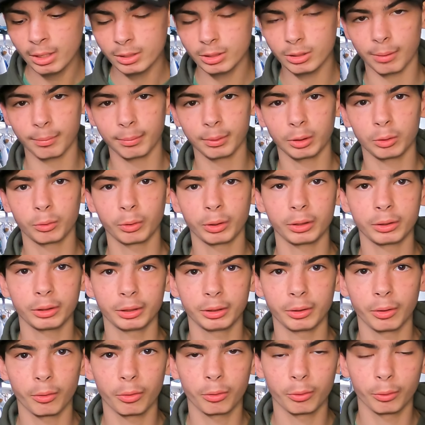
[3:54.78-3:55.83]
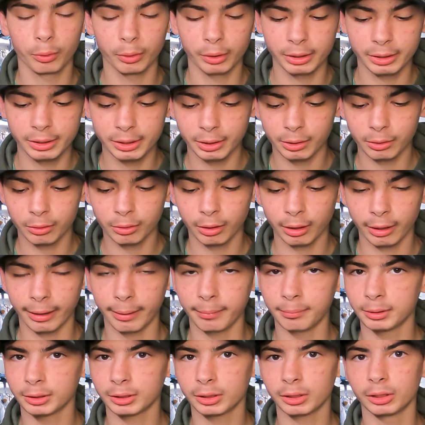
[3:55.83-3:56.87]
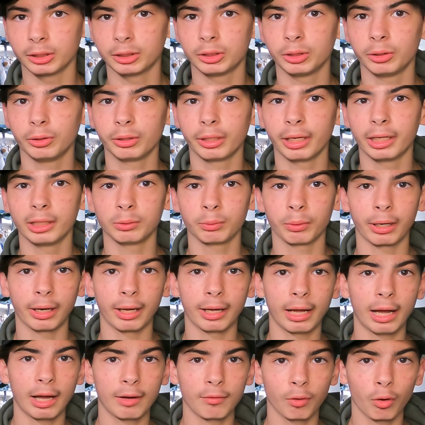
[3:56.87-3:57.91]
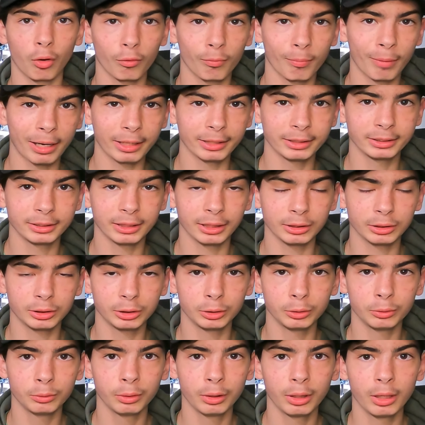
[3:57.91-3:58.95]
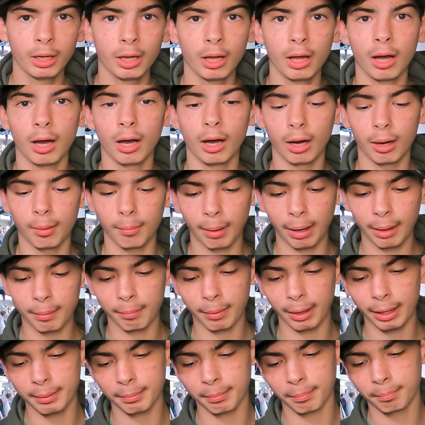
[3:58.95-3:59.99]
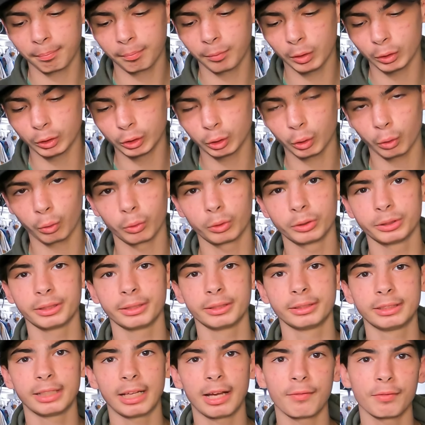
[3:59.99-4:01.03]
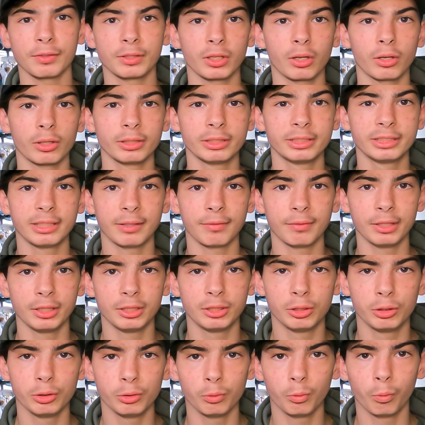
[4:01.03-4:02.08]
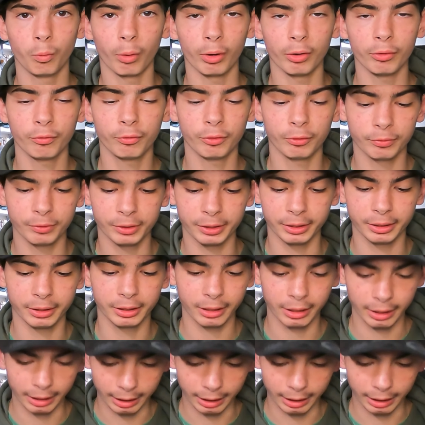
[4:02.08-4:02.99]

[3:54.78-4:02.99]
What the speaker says: So I'm going to quickly go through these here, and I'm just going to show you guys what I have all of mine set to. My controller is a Savaton 72-150